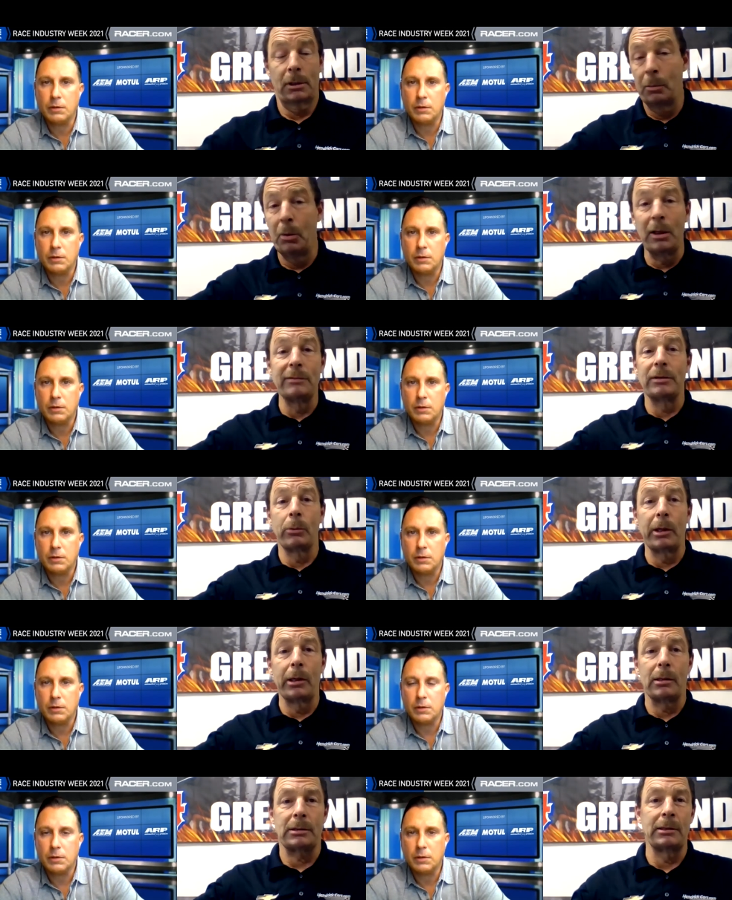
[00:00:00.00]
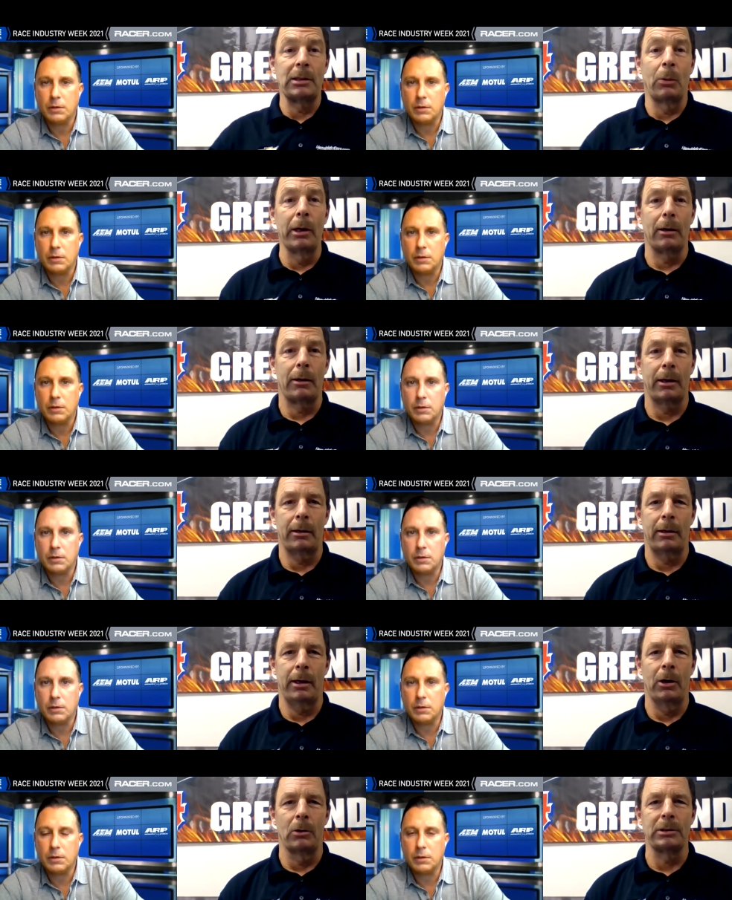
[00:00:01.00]
Speaker 1: he believes in winners. He's a winner.
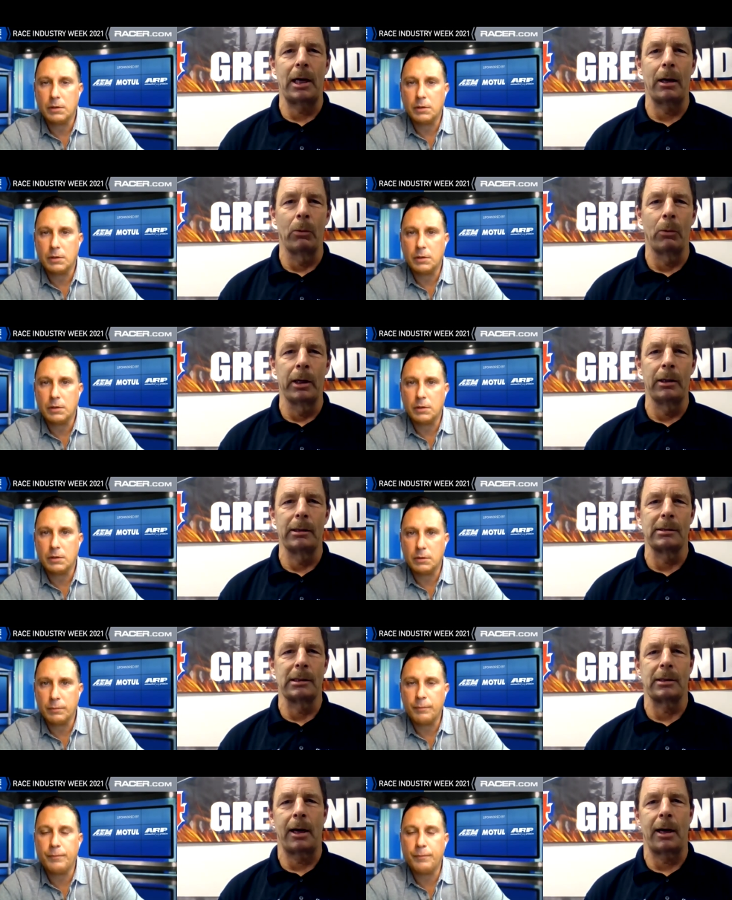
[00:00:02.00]
He knows how to win. His